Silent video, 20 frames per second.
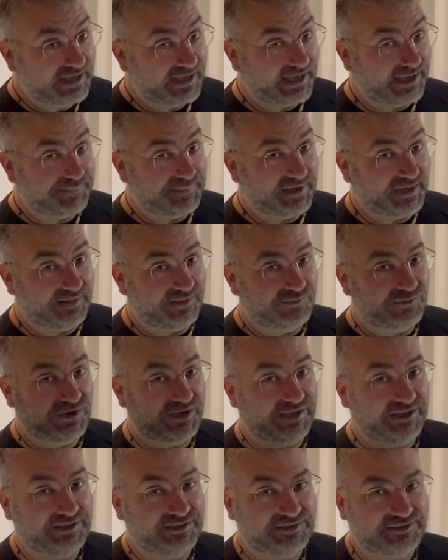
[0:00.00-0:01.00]
And by the
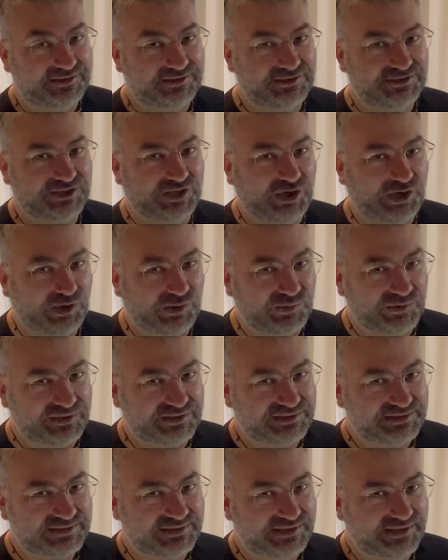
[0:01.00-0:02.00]
way, there's always
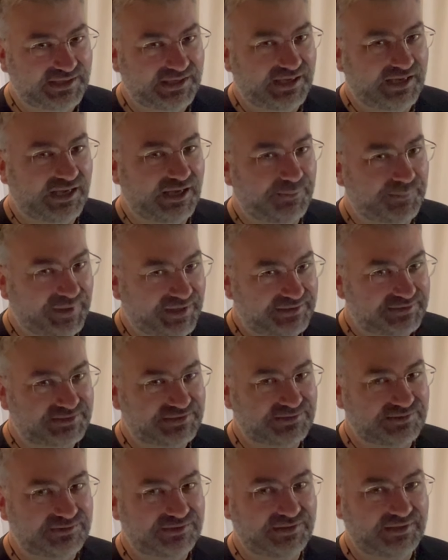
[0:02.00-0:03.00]
a
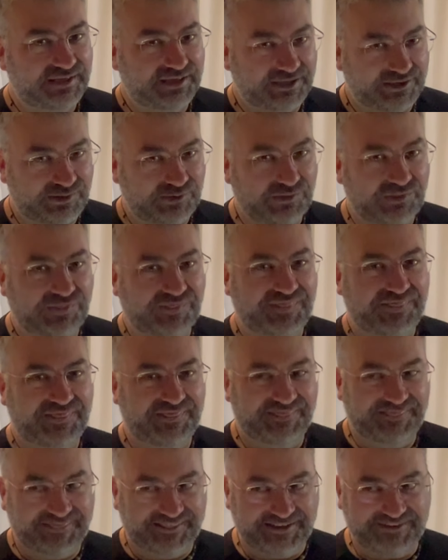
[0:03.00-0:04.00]
mental health
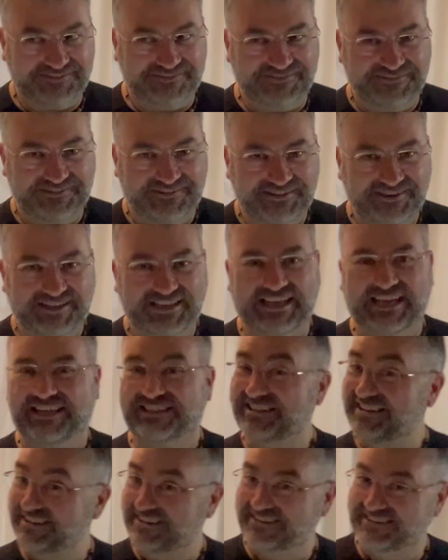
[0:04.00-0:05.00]
note at
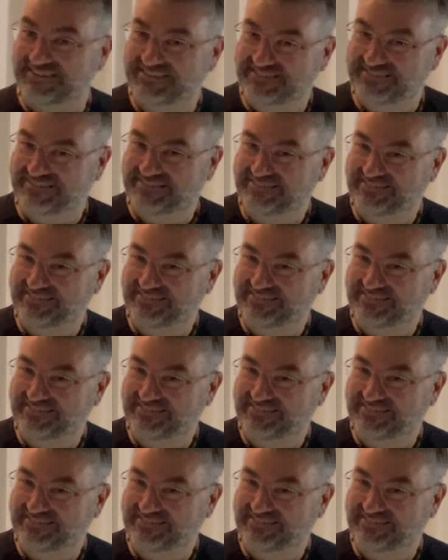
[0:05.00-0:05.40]
the end.